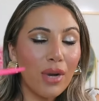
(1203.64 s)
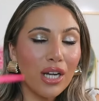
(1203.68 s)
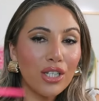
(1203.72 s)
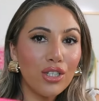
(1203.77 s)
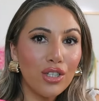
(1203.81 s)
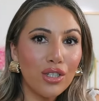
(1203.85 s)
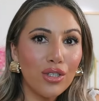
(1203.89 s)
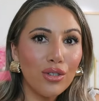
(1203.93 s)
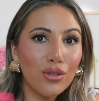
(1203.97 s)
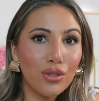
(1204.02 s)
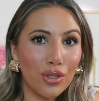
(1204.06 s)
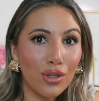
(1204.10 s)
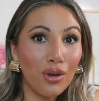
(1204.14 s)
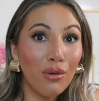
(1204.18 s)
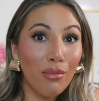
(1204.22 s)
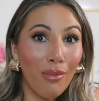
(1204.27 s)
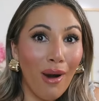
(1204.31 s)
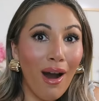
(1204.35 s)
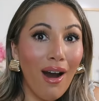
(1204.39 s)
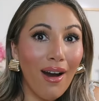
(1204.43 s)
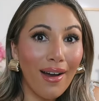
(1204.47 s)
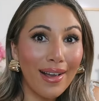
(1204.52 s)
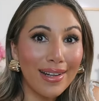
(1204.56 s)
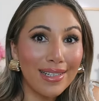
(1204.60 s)
my delusional
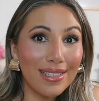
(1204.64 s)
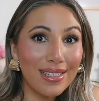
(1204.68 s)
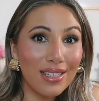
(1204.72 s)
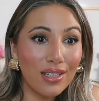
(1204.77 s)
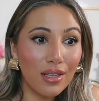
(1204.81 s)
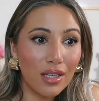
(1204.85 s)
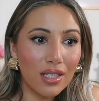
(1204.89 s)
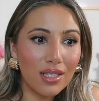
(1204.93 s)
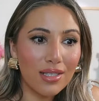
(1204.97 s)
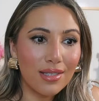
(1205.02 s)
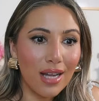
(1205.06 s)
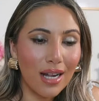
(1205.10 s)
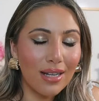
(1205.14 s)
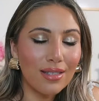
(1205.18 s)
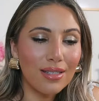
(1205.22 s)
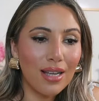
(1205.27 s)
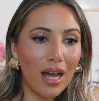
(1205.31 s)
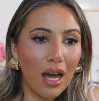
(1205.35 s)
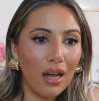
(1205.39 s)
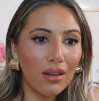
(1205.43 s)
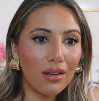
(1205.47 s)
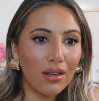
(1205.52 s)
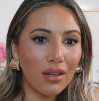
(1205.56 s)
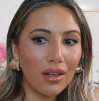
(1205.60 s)
mind and I sat
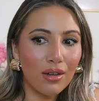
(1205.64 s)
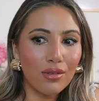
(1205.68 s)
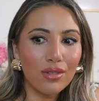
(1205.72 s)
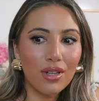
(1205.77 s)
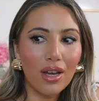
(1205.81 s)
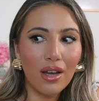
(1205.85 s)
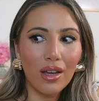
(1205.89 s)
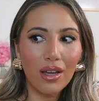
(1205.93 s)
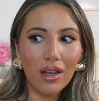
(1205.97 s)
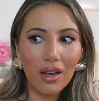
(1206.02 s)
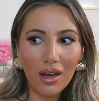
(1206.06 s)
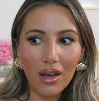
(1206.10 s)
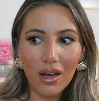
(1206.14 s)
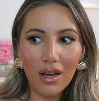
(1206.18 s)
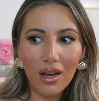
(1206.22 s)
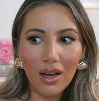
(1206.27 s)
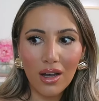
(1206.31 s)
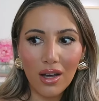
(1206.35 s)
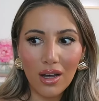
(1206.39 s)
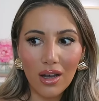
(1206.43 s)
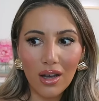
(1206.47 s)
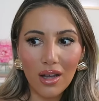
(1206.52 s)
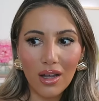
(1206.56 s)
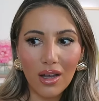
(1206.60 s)
down and I was like,
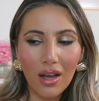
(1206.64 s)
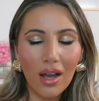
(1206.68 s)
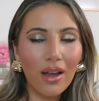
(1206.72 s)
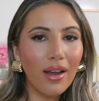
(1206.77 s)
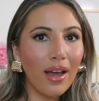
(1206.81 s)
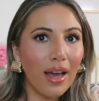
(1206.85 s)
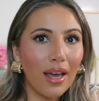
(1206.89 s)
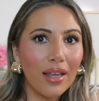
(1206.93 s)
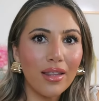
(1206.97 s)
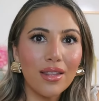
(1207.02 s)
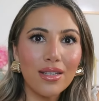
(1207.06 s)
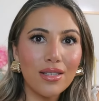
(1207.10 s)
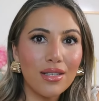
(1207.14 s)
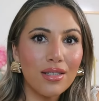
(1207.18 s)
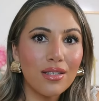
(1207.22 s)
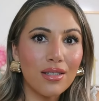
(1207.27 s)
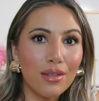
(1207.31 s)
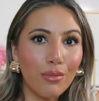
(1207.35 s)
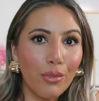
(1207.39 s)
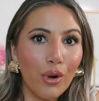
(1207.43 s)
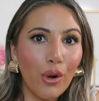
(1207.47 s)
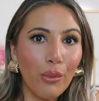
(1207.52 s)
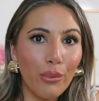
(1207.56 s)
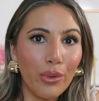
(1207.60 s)
okay, this
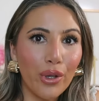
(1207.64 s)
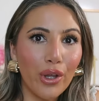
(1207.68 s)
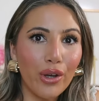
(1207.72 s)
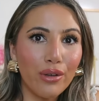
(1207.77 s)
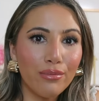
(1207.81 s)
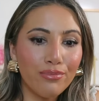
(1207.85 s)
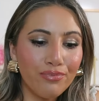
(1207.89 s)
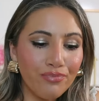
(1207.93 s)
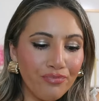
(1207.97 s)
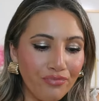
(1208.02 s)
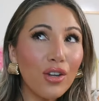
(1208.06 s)
is the problem.